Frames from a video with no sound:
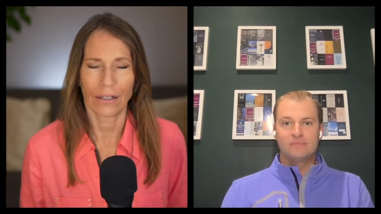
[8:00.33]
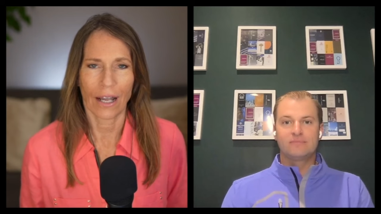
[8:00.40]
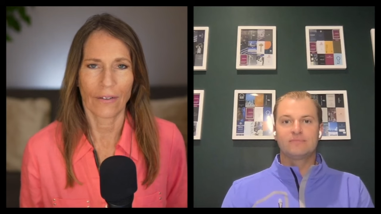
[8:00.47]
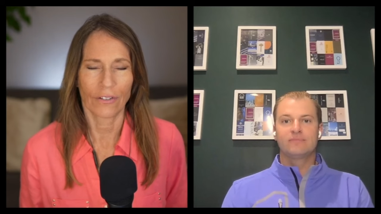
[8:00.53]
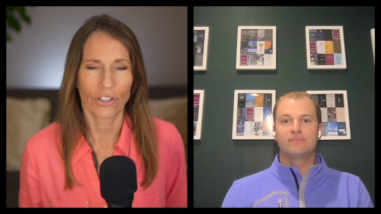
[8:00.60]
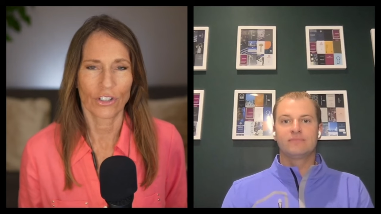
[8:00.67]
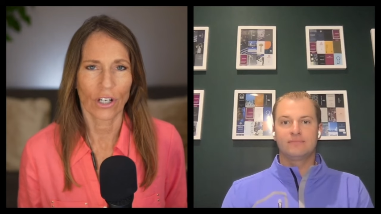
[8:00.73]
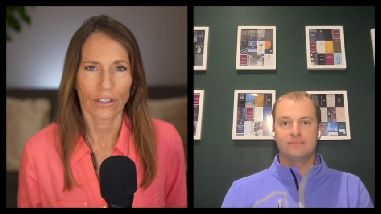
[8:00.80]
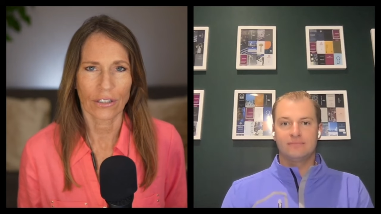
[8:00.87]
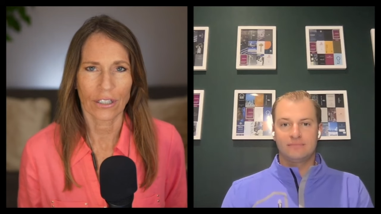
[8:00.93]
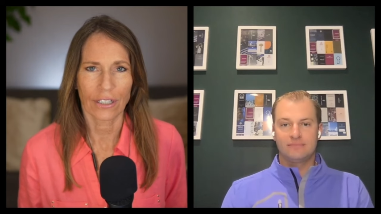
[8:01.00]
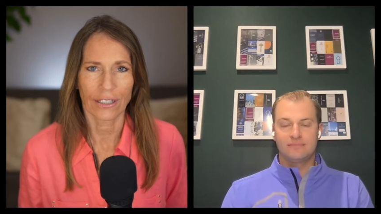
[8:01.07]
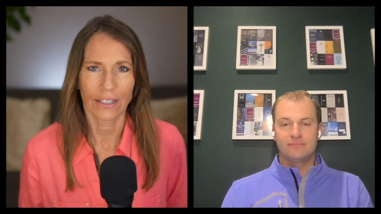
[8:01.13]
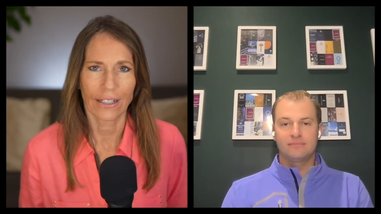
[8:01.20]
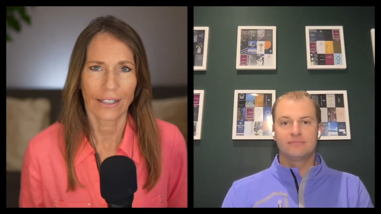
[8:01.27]
Speaker 1: have
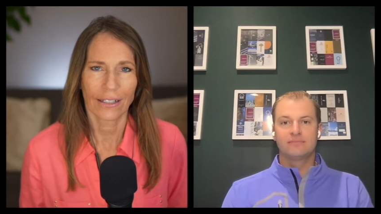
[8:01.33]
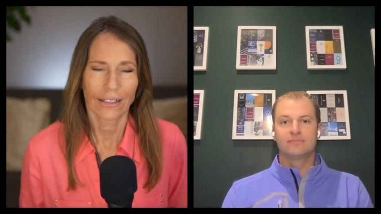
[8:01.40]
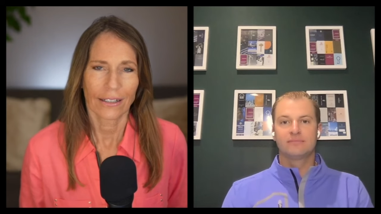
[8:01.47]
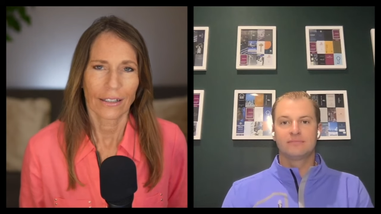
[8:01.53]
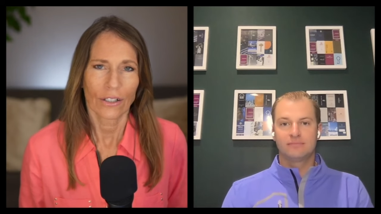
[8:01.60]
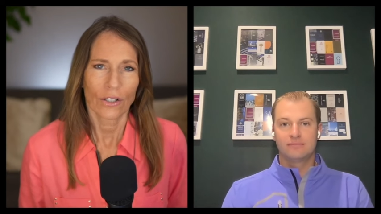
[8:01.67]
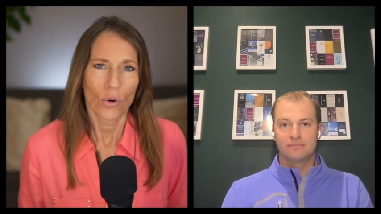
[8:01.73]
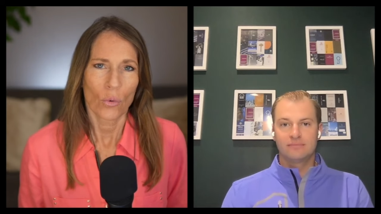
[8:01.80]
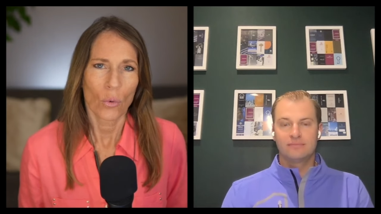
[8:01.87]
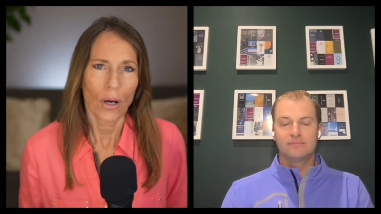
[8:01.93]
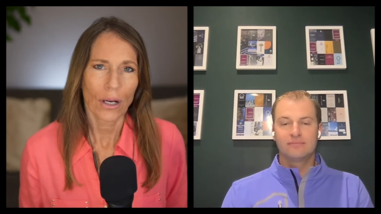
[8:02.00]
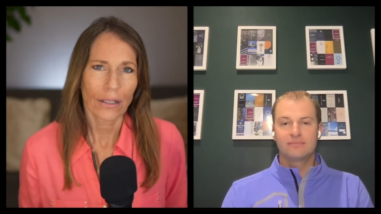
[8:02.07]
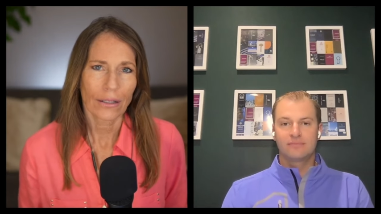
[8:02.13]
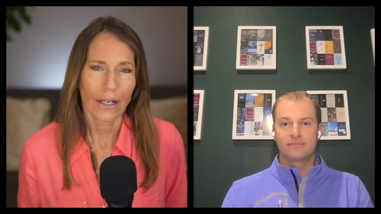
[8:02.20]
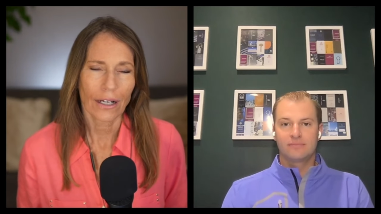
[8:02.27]
adjusted.
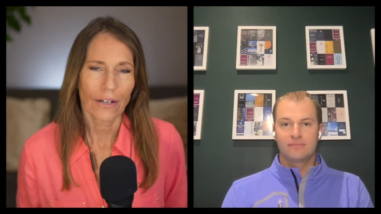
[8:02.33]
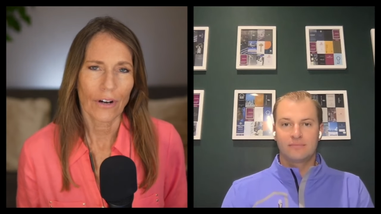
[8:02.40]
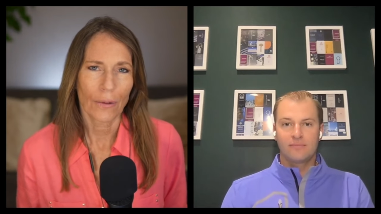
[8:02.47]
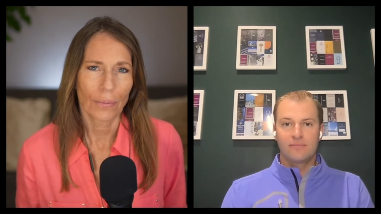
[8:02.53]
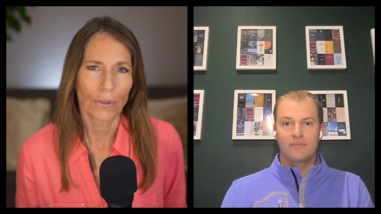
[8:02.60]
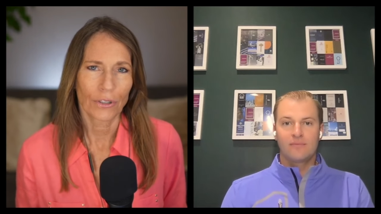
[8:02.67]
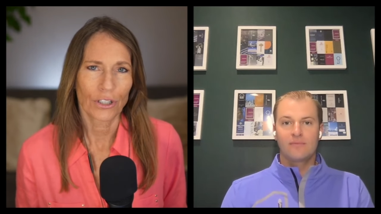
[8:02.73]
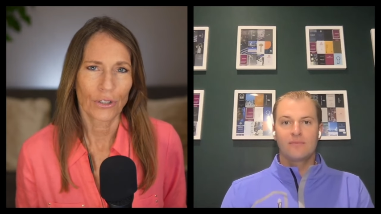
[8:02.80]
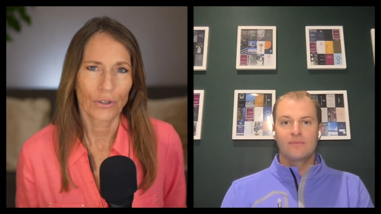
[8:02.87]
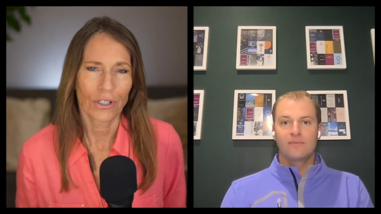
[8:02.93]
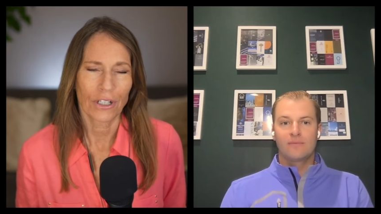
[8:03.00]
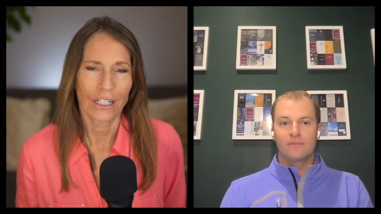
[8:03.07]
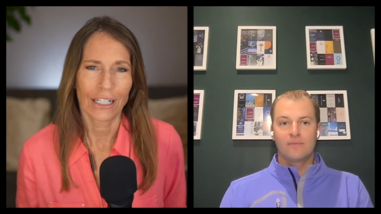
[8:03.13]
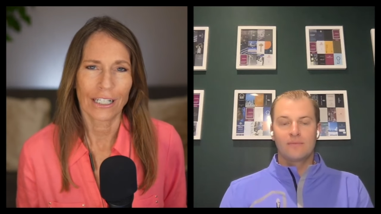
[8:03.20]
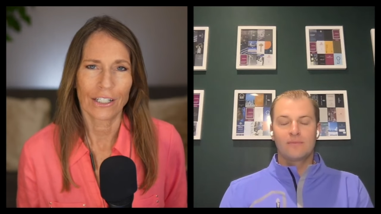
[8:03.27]
What kind of
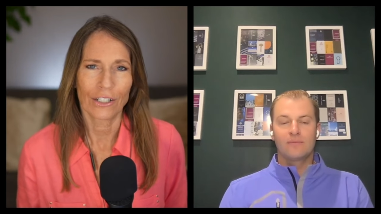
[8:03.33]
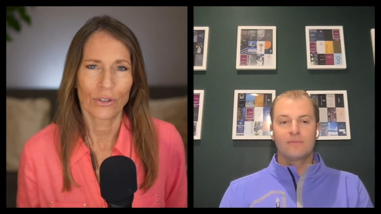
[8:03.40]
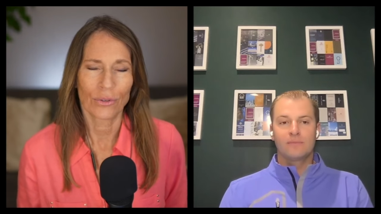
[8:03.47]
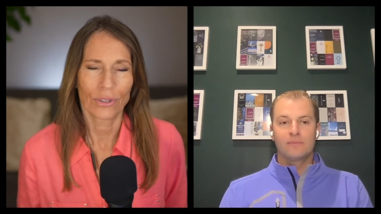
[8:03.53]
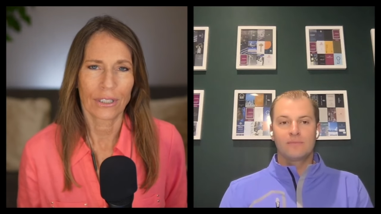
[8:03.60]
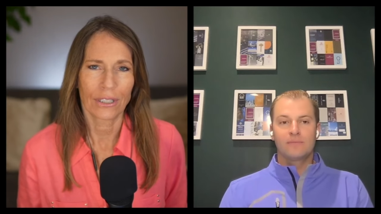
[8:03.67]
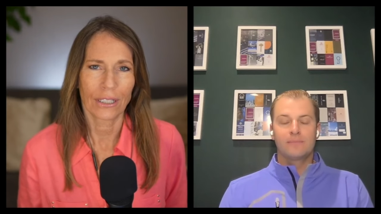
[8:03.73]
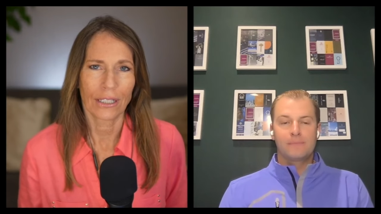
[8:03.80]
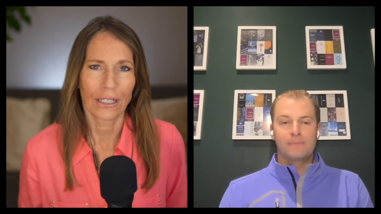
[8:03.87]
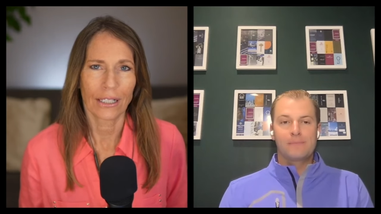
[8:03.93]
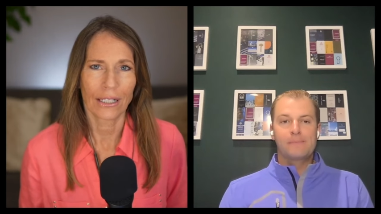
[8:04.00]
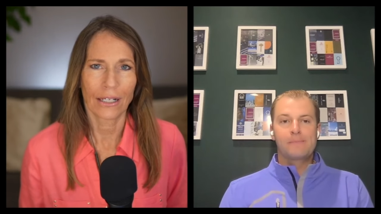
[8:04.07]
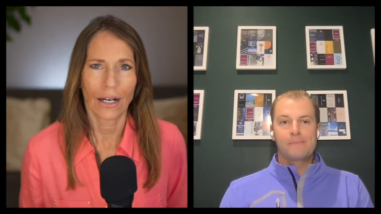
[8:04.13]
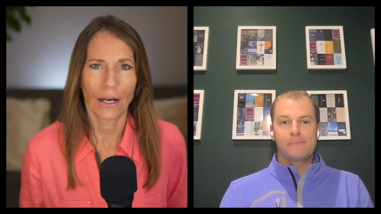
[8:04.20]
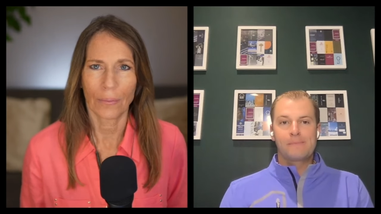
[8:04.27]
opportunity do you
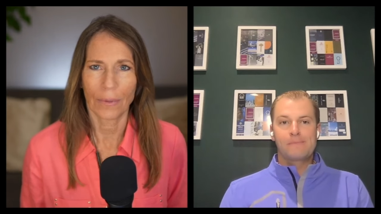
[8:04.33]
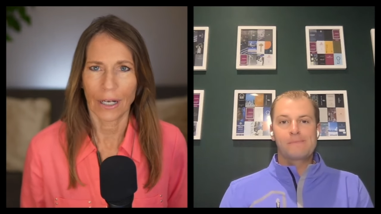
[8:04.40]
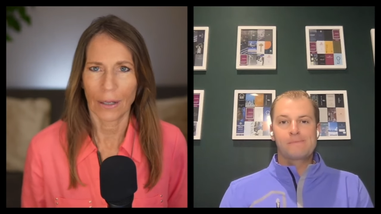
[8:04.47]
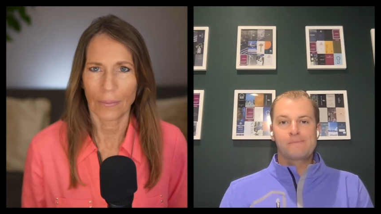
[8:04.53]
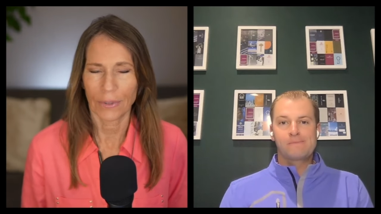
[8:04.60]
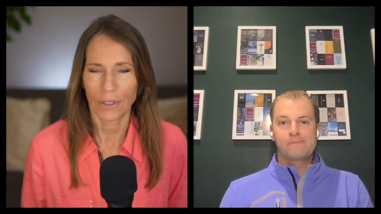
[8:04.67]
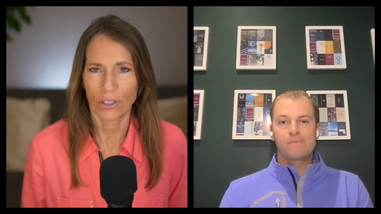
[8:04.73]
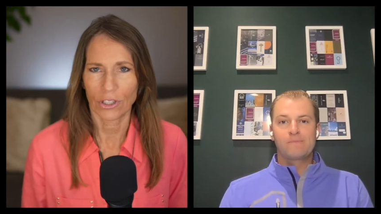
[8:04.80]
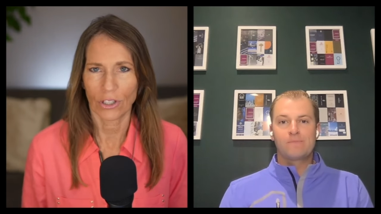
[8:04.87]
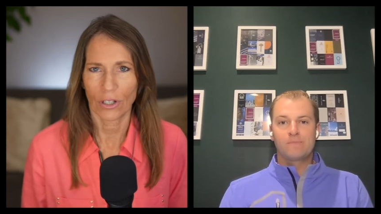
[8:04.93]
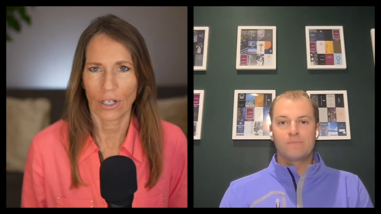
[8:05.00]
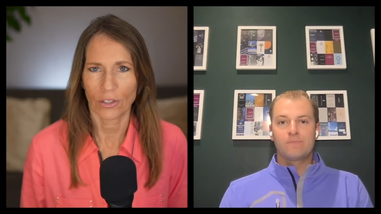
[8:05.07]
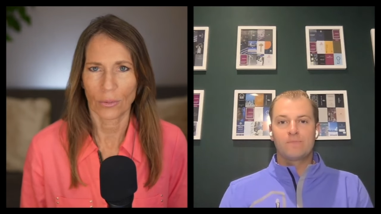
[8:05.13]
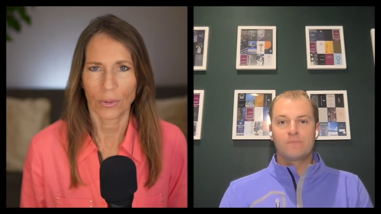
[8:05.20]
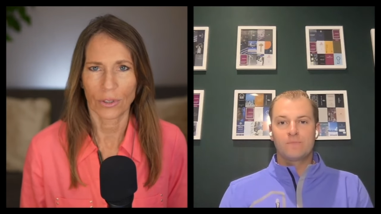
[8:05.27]
see coming up this year
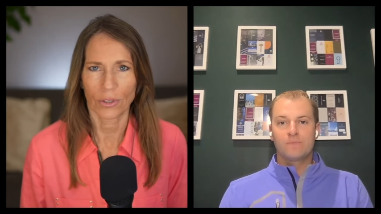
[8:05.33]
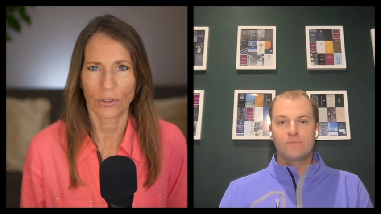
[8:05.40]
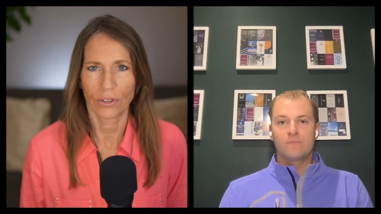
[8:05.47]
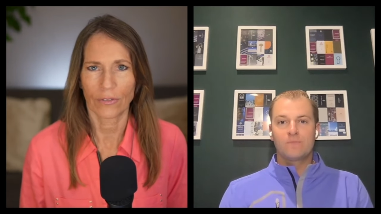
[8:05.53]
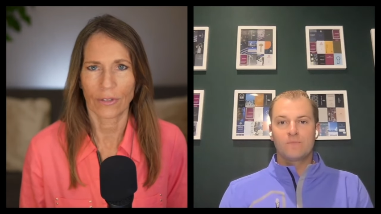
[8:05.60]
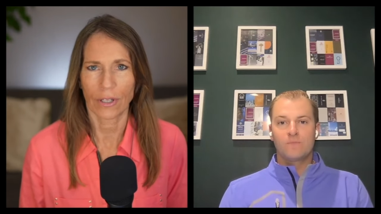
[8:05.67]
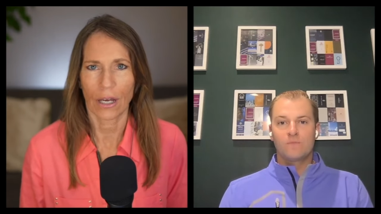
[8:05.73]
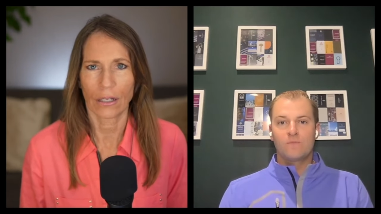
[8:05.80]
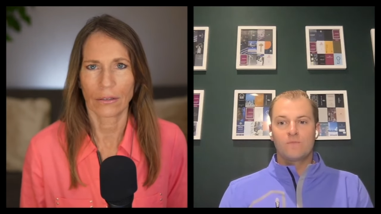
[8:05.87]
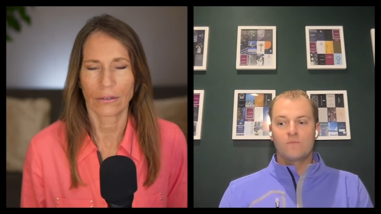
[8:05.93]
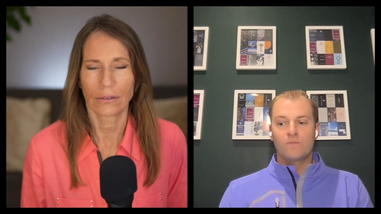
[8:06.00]
as a result of that?